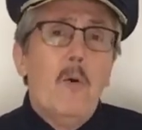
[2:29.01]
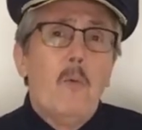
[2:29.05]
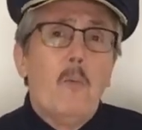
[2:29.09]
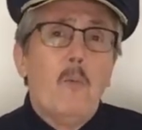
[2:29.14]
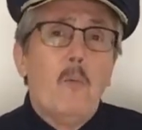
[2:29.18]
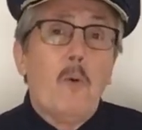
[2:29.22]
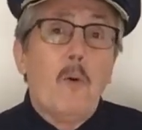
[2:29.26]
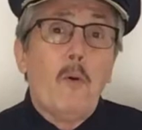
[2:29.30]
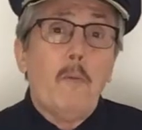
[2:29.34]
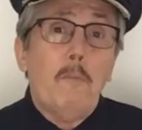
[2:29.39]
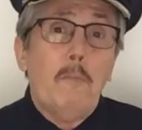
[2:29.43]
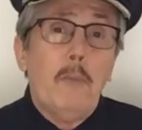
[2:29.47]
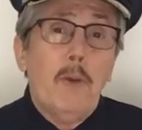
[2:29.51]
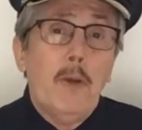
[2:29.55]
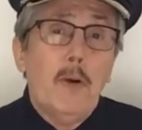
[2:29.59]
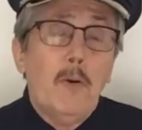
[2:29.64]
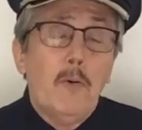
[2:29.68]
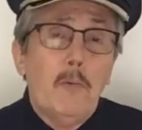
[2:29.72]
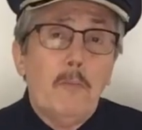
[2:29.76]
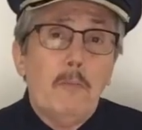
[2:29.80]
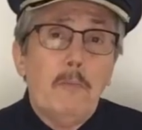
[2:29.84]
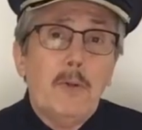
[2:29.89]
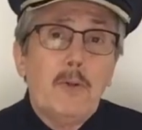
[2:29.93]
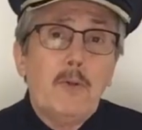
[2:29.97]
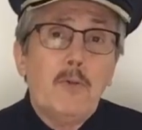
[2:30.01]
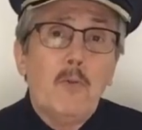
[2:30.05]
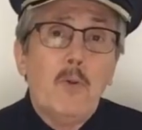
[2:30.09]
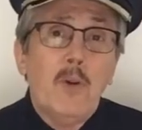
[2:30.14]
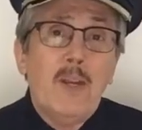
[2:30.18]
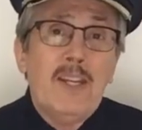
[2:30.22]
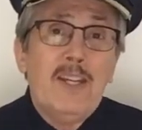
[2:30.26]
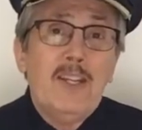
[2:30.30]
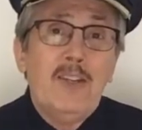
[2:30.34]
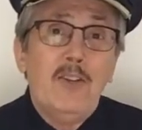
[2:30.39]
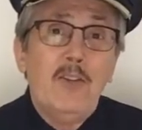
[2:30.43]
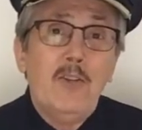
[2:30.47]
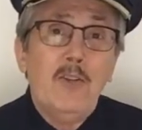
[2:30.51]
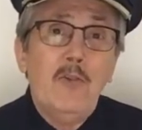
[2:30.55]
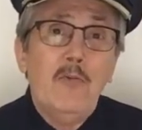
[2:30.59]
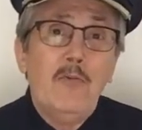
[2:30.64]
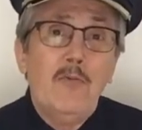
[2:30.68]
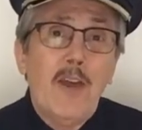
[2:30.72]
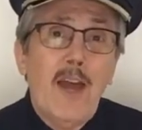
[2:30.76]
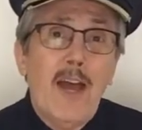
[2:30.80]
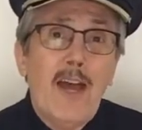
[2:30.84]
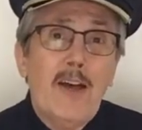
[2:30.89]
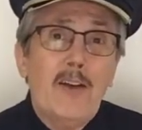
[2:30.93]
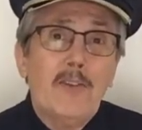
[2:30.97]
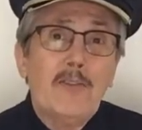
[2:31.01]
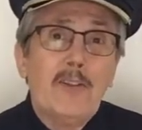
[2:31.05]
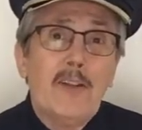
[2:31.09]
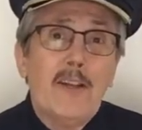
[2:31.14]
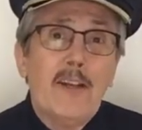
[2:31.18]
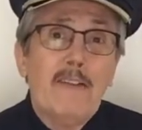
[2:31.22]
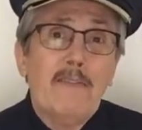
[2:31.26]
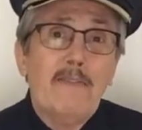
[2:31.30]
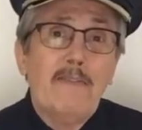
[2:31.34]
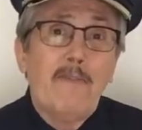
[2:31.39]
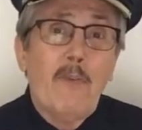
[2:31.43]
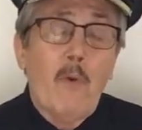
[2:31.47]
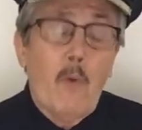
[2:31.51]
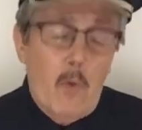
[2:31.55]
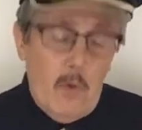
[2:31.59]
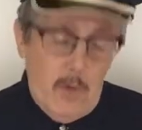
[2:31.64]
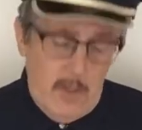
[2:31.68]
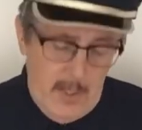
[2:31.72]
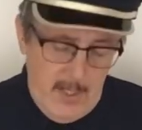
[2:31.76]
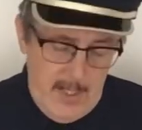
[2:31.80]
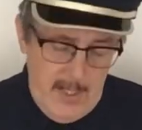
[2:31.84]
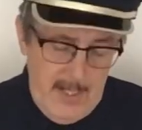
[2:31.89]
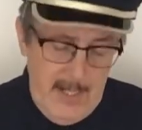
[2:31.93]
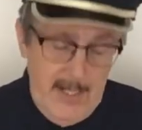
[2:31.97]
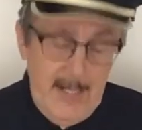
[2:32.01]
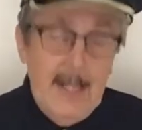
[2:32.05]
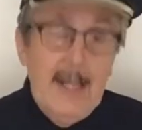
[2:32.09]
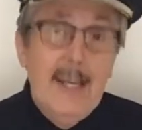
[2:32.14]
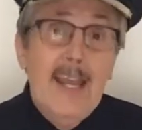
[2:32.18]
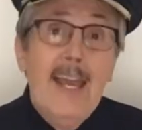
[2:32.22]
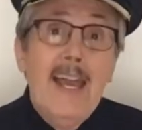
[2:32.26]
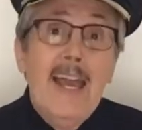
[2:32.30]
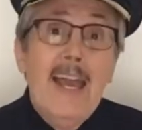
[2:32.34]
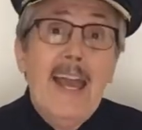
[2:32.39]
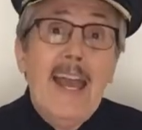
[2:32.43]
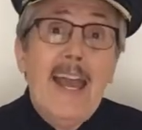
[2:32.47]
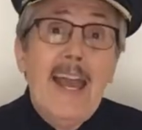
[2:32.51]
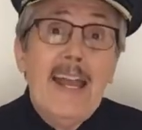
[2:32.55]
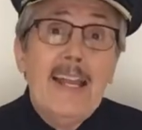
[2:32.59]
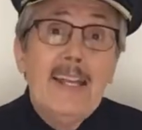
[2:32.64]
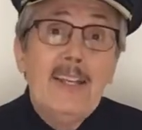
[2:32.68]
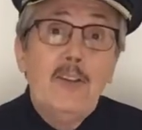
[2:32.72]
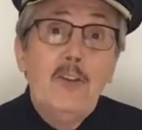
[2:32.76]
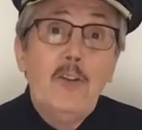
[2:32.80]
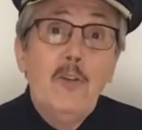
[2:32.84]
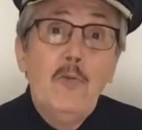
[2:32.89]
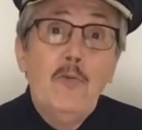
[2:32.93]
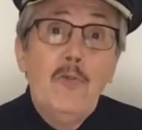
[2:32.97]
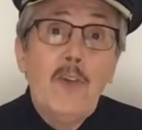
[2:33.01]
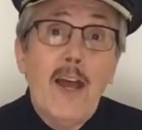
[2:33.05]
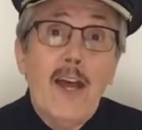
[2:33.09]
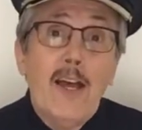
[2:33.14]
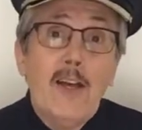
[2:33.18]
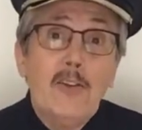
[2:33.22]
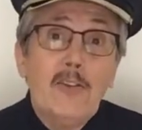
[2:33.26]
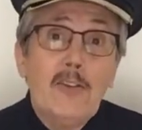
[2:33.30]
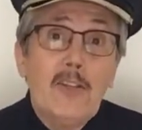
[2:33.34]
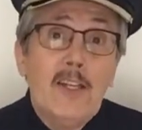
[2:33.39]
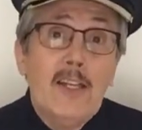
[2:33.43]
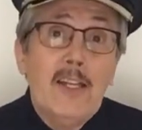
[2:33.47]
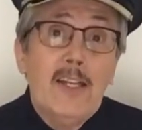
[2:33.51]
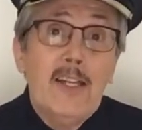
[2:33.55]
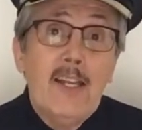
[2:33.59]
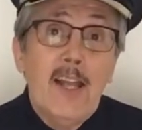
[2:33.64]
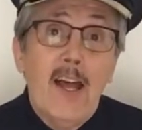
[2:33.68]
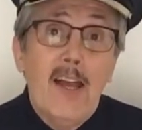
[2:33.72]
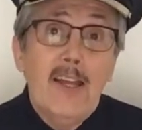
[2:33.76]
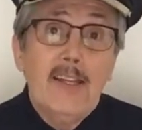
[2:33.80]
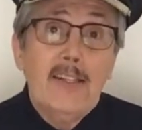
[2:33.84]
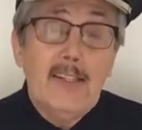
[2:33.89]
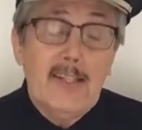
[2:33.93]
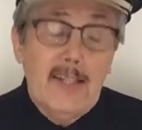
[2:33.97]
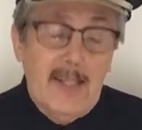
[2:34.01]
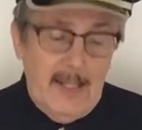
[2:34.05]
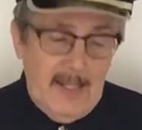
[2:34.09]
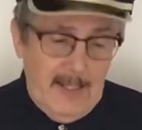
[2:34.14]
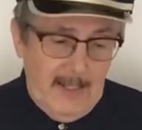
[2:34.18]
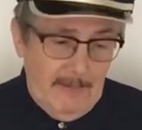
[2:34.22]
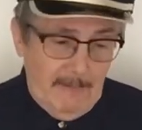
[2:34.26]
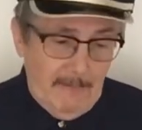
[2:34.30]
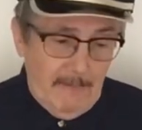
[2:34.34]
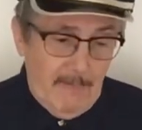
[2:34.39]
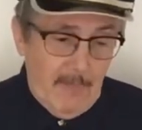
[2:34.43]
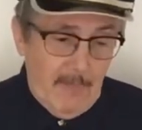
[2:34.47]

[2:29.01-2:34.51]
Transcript: were built between 2014 and 2019.